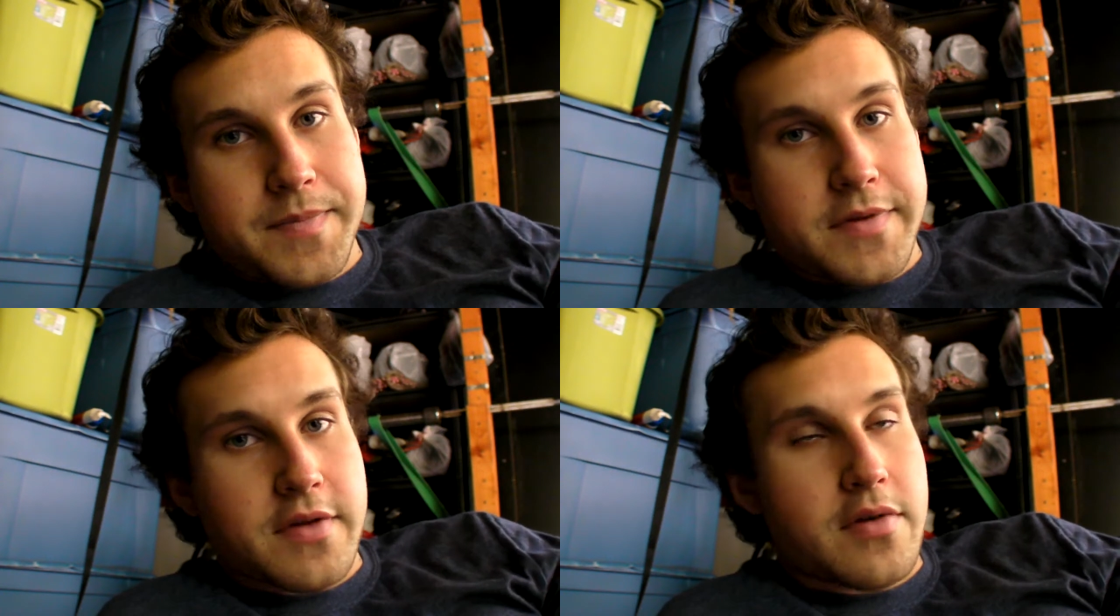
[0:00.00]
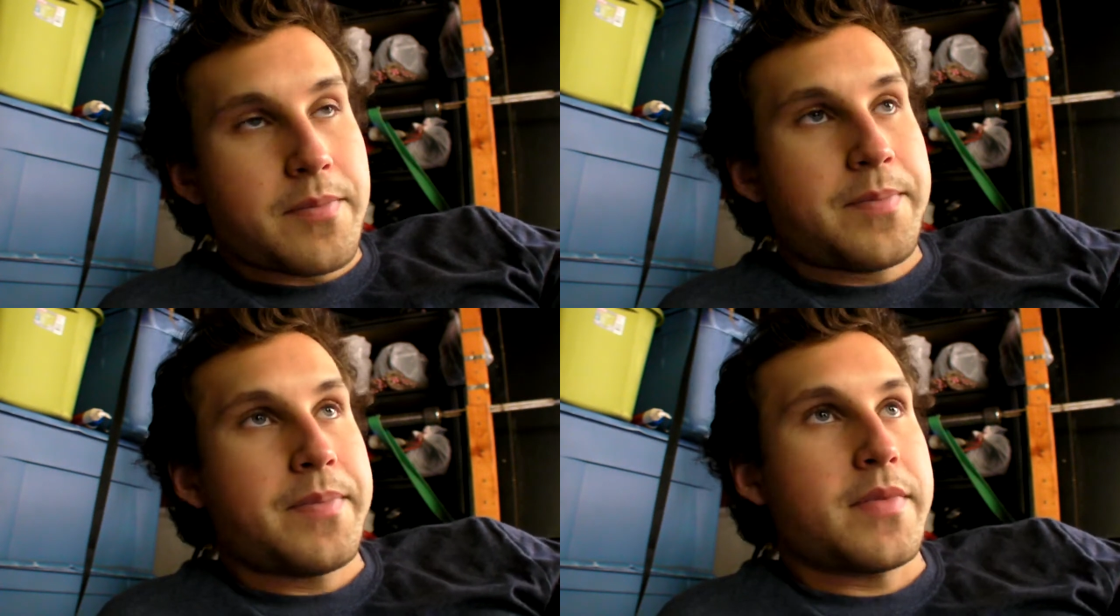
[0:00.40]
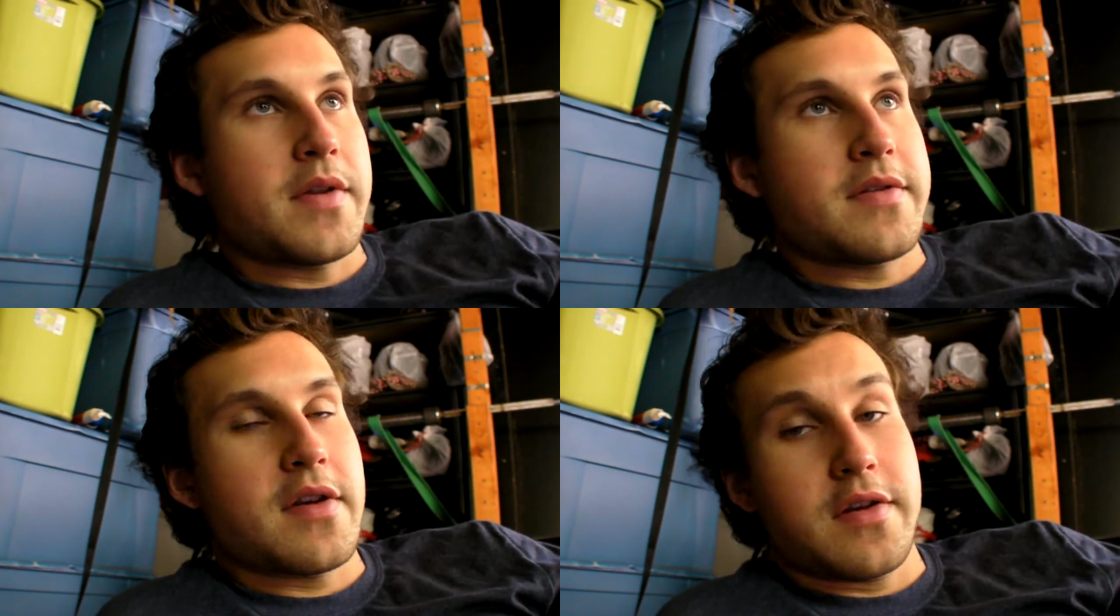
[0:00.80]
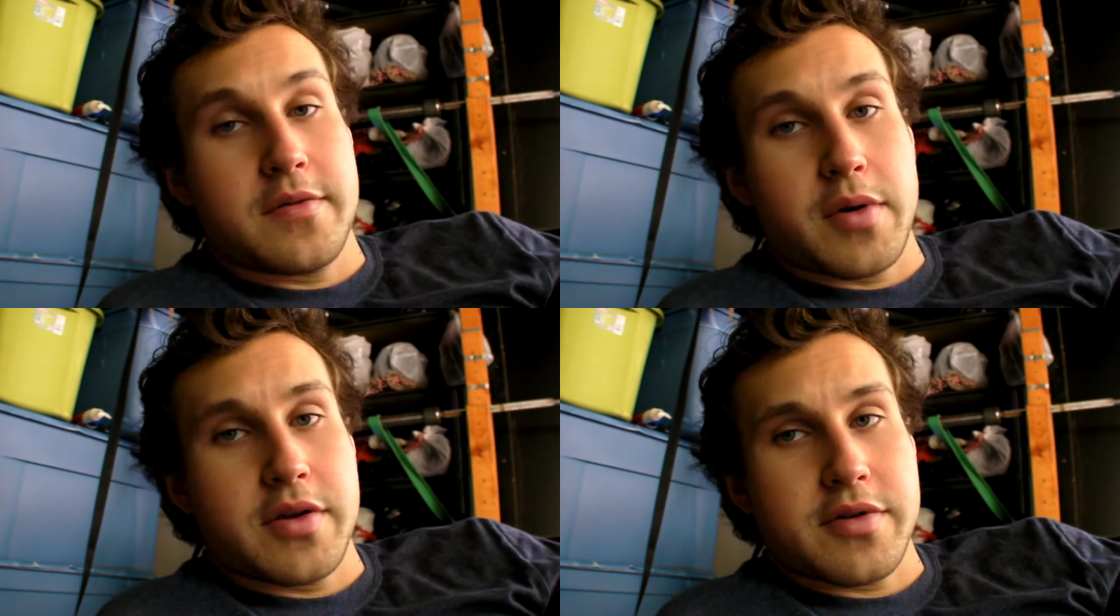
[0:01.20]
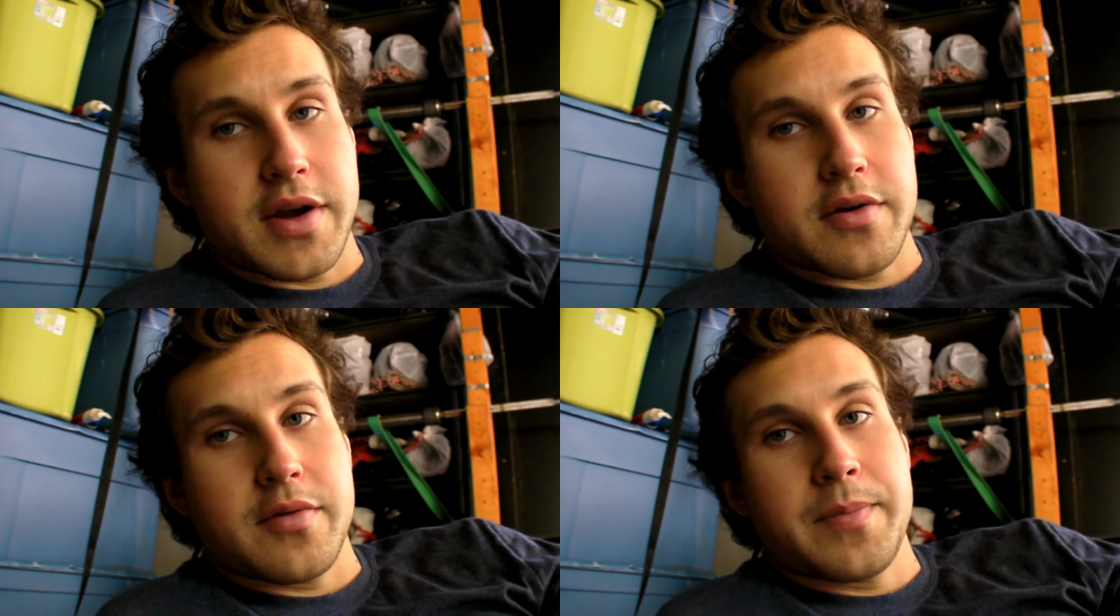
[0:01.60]
So let's say you sprain your
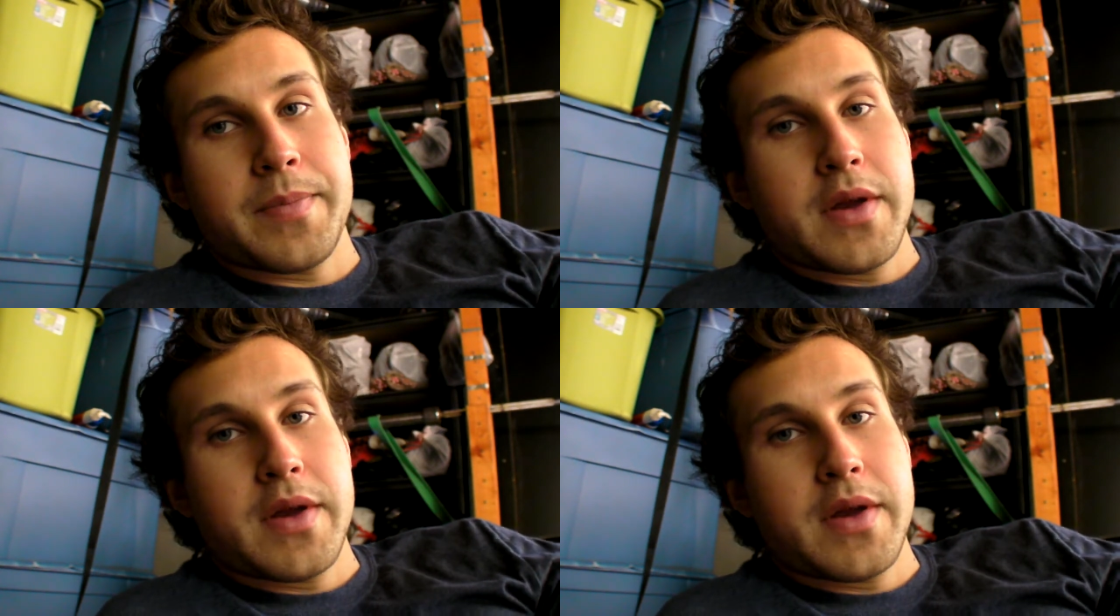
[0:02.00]
ankle.